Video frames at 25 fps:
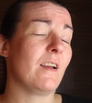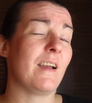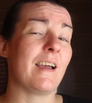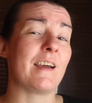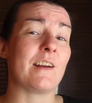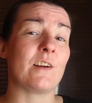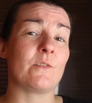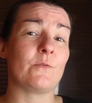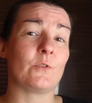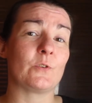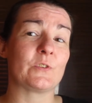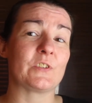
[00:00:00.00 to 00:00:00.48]

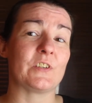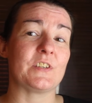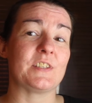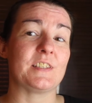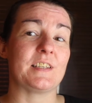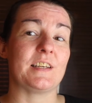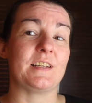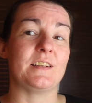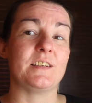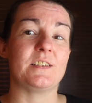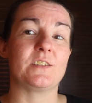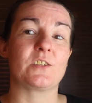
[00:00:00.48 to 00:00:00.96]
and I've also
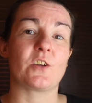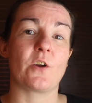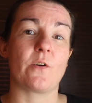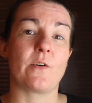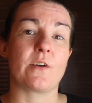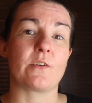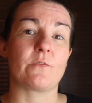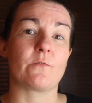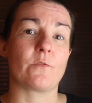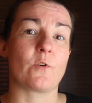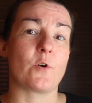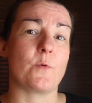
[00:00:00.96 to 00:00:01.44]
seen these
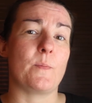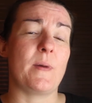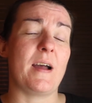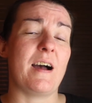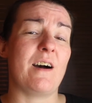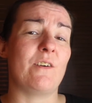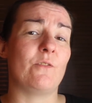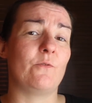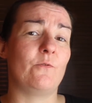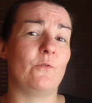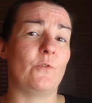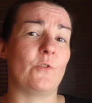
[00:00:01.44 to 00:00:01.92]
going for
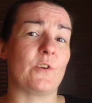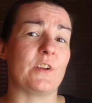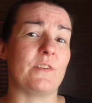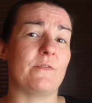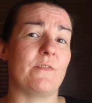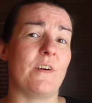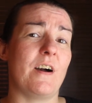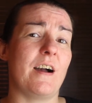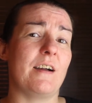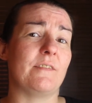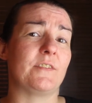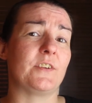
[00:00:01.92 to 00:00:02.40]
about
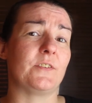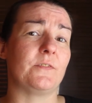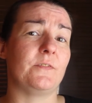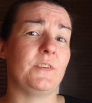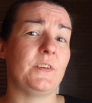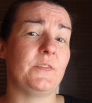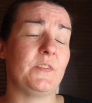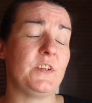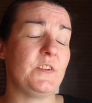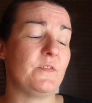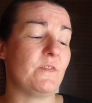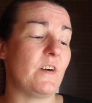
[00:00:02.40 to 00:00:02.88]
$45 to
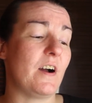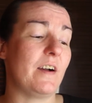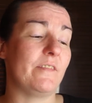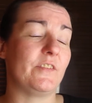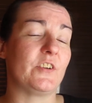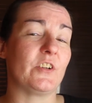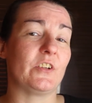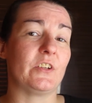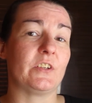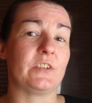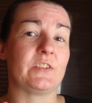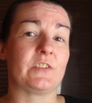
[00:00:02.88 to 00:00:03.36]

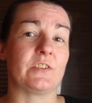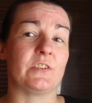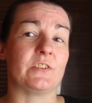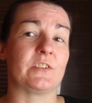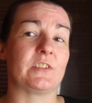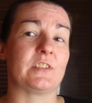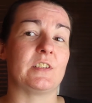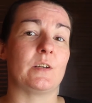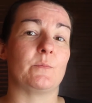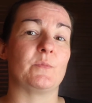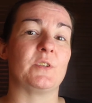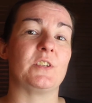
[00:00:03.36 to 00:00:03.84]
$55 on
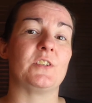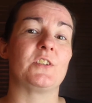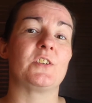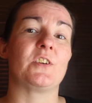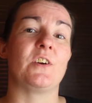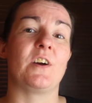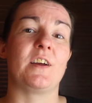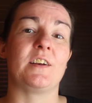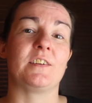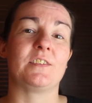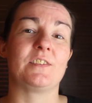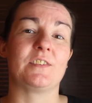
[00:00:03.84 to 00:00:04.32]
some of the
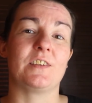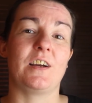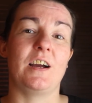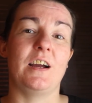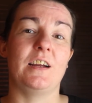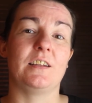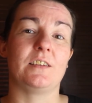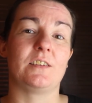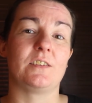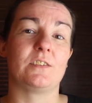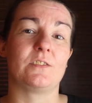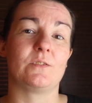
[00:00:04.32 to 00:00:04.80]
China
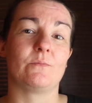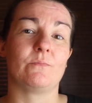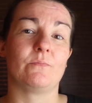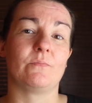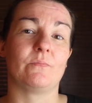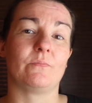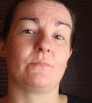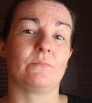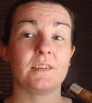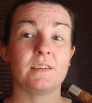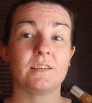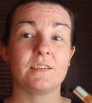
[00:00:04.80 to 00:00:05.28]
sites.
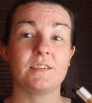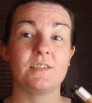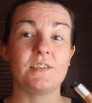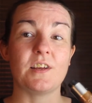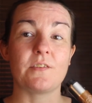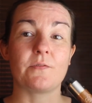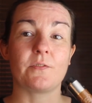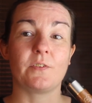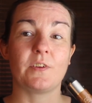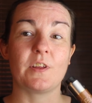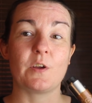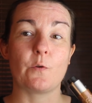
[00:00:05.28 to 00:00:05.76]

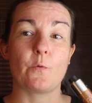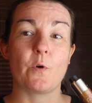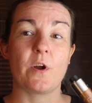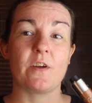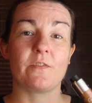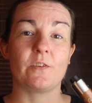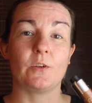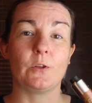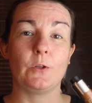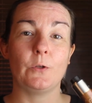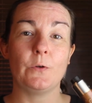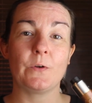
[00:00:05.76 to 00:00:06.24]
Definitely
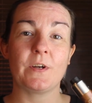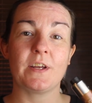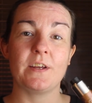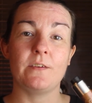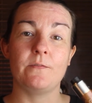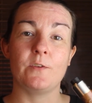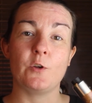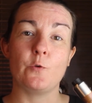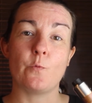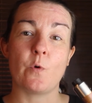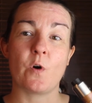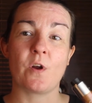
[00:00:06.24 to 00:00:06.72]
worth a look
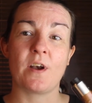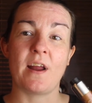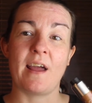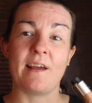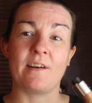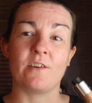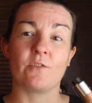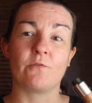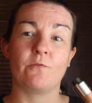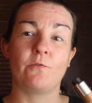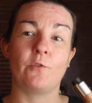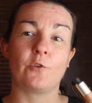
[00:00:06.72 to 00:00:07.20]
if you want
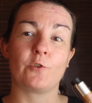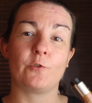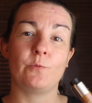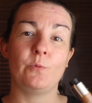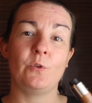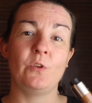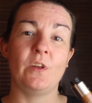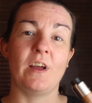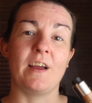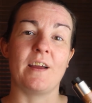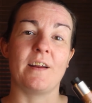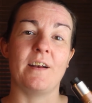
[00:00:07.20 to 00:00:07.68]
an
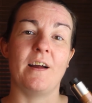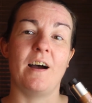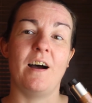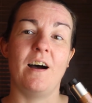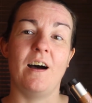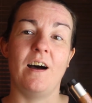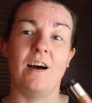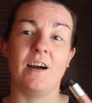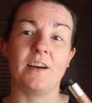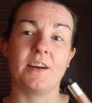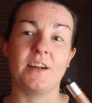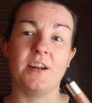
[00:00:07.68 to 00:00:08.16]
affordable and
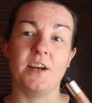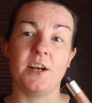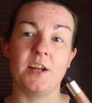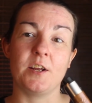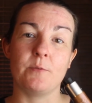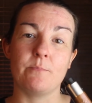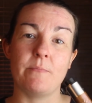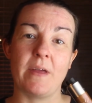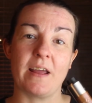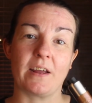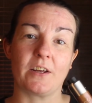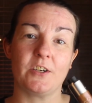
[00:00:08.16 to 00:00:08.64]

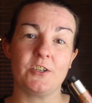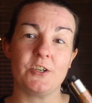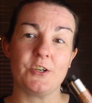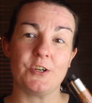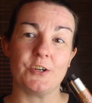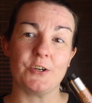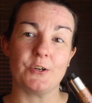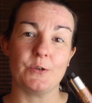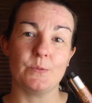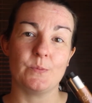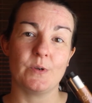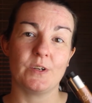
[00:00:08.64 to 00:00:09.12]
hard-hitting mech
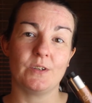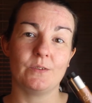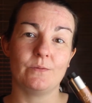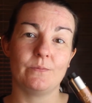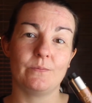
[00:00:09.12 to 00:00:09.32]
tube.